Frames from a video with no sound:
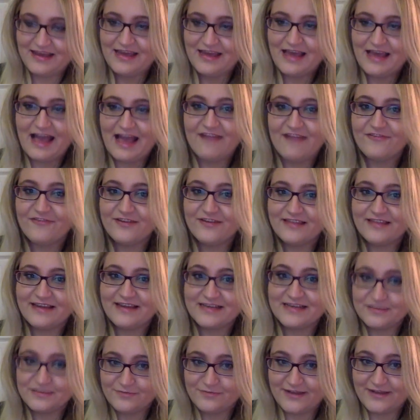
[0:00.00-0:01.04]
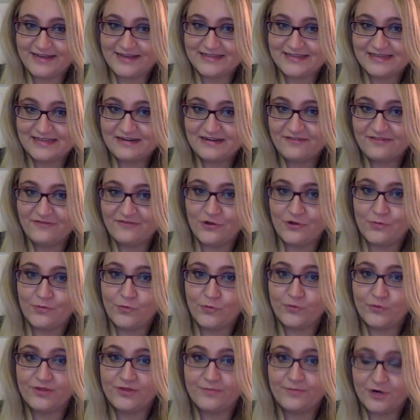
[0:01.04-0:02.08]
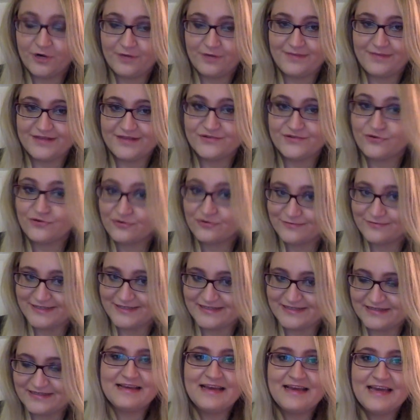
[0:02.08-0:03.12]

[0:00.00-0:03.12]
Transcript: Everything is placed in a film with purpose or reason.